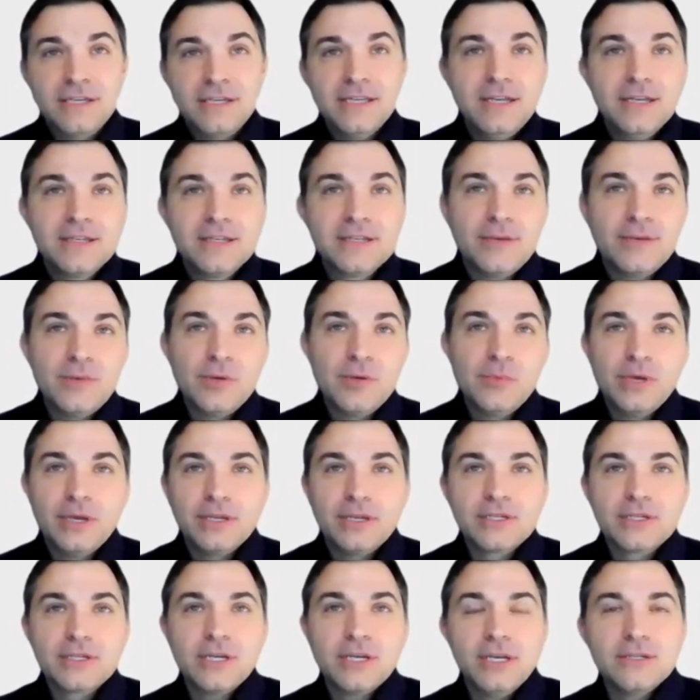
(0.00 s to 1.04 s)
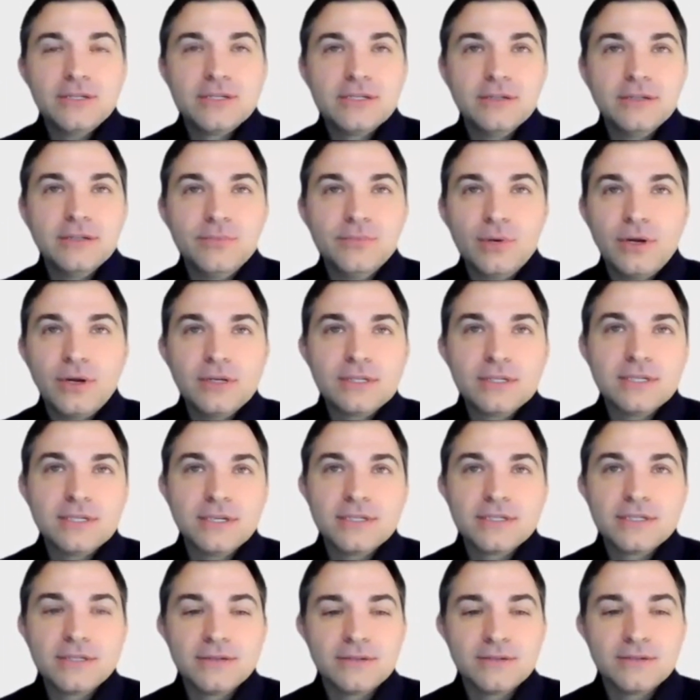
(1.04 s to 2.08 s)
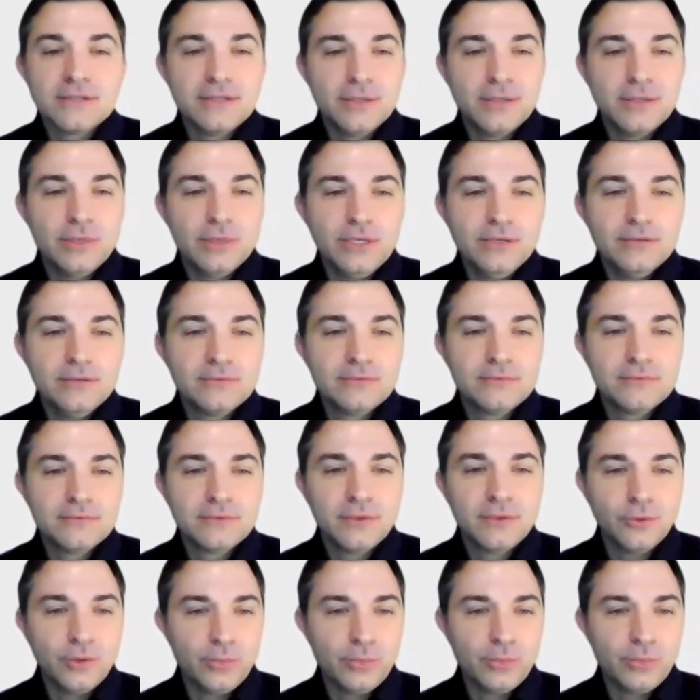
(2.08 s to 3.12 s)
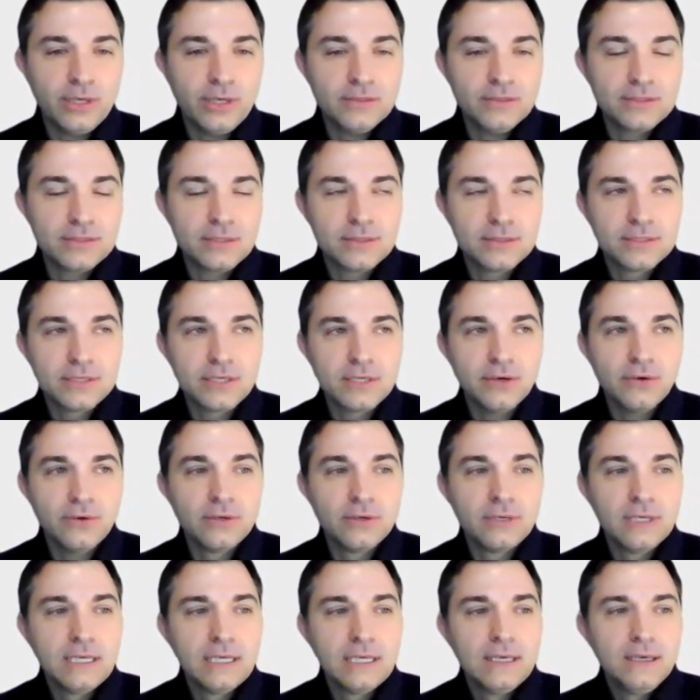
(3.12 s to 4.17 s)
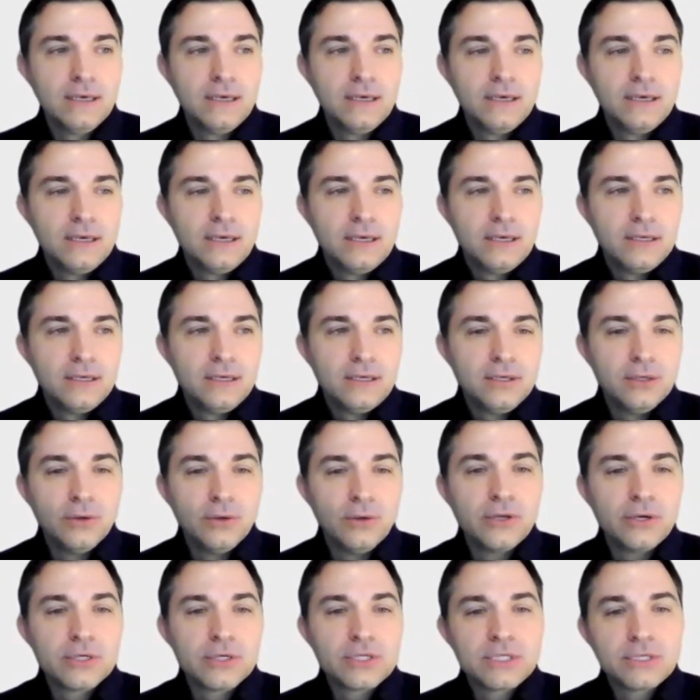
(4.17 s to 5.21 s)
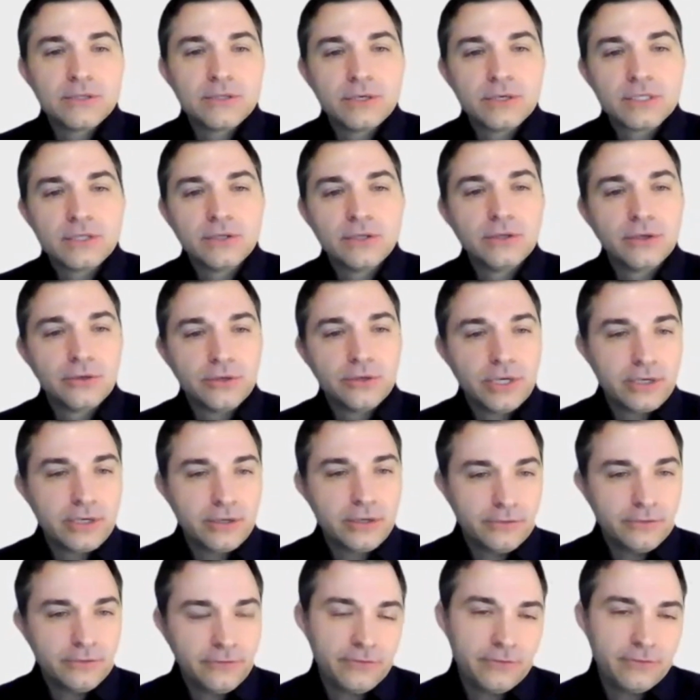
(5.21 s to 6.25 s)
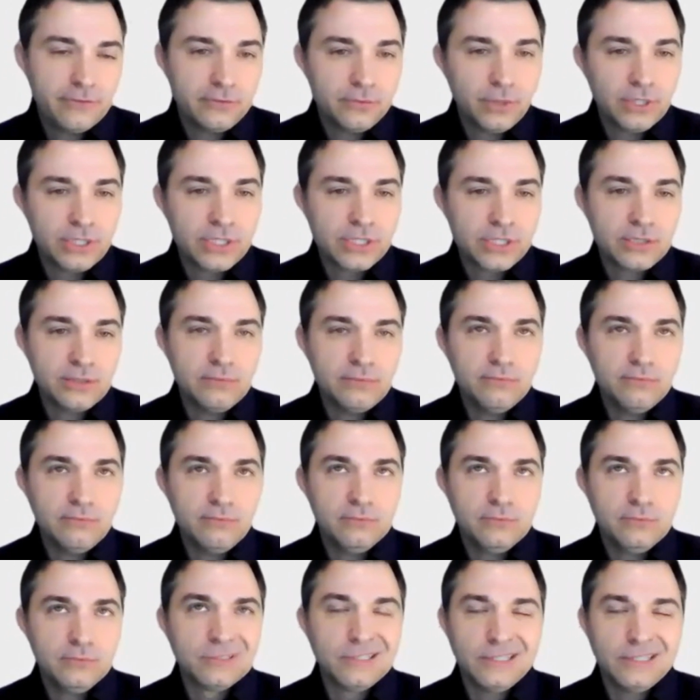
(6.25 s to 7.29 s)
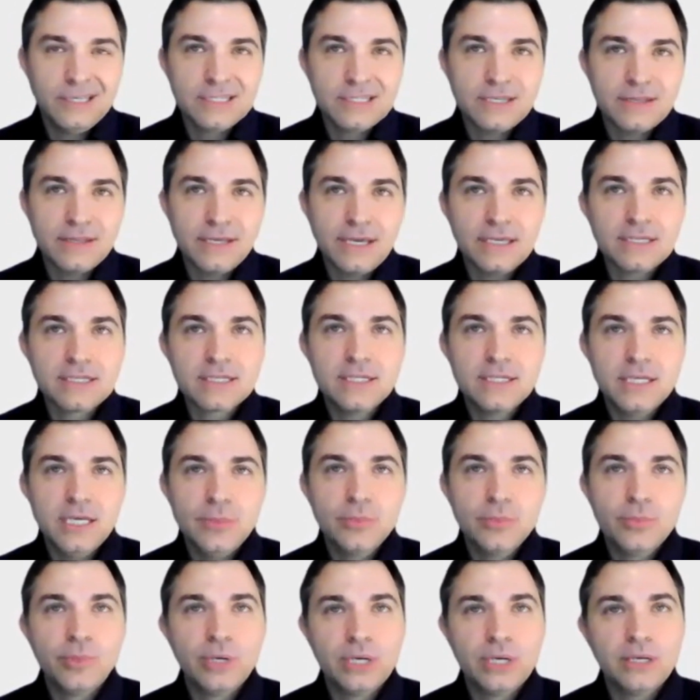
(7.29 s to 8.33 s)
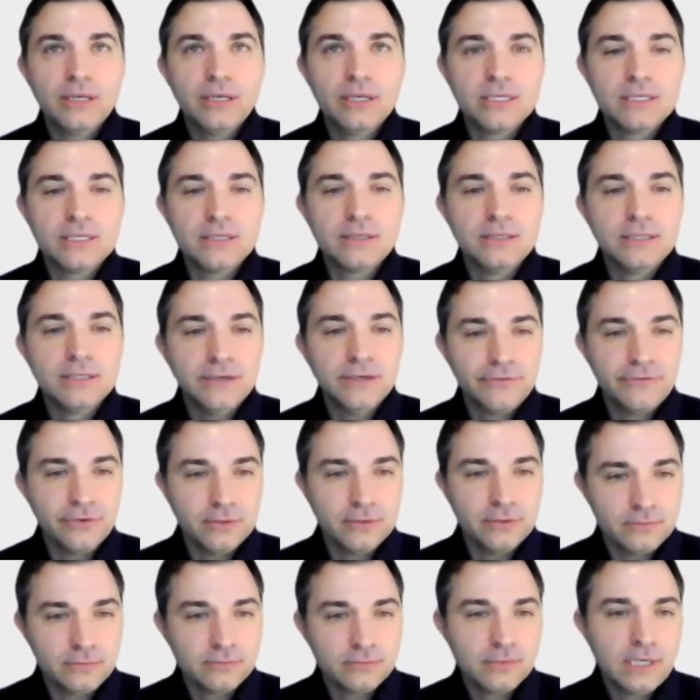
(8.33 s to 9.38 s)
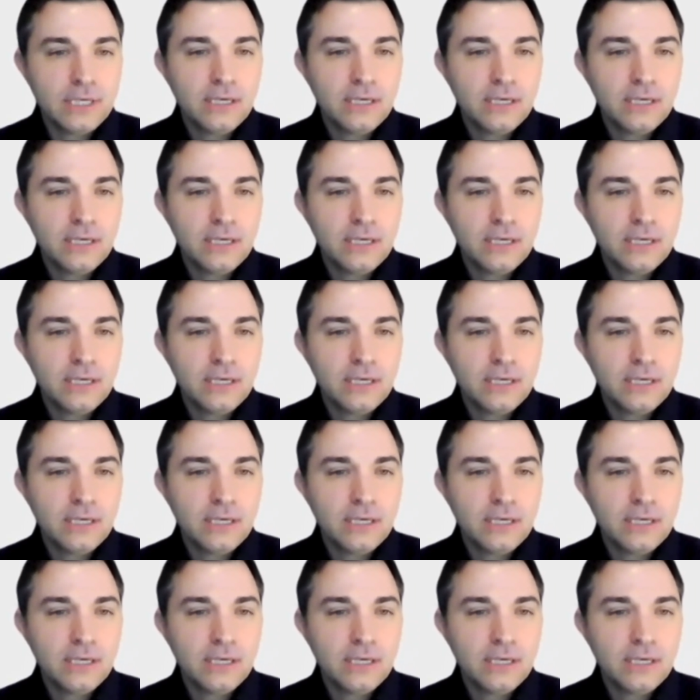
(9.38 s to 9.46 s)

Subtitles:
anytime you make a change in process, there's going to be growing pains. So, there's the learning curve, which really isn't that steep, but it is different.